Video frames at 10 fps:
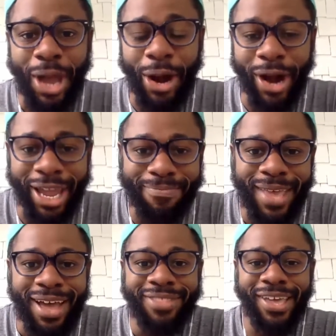All right?
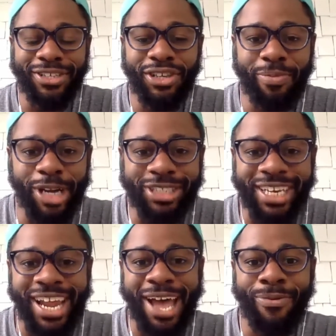Thanks so much,
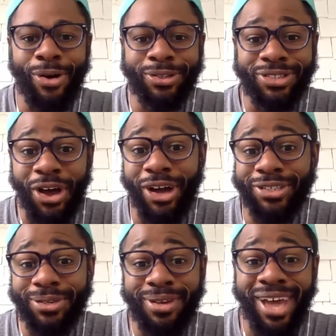and I will talk
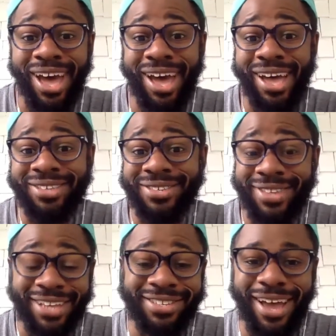to you guys
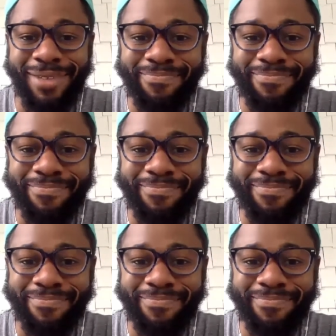next time.